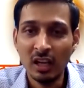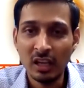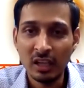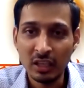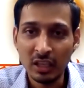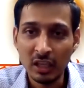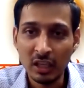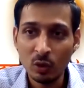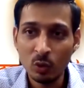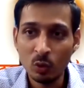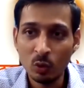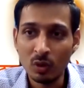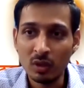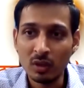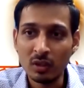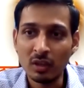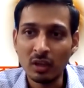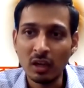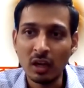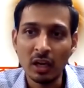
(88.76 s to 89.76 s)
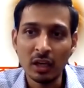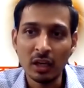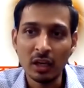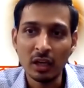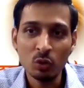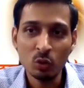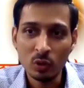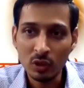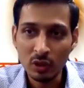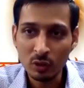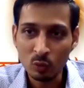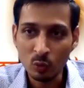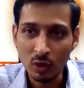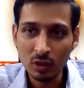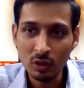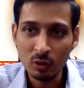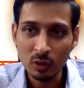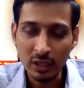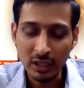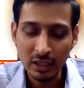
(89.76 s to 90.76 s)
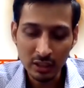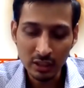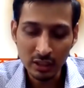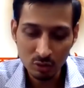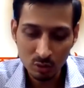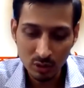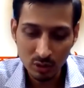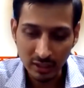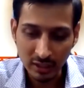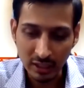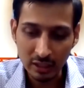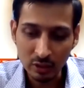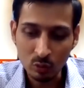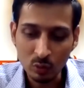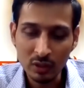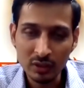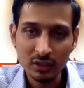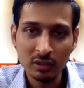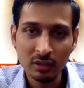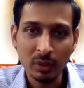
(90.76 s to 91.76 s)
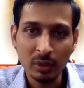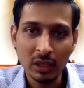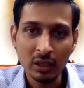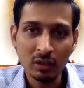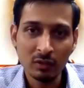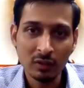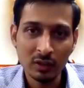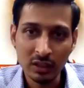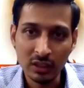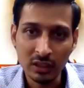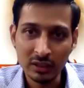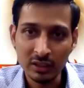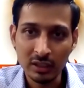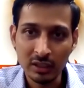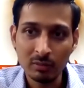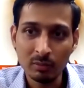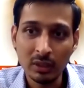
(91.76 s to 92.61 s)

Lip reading: Now, I do not want to get into the calculation part of the Dasha,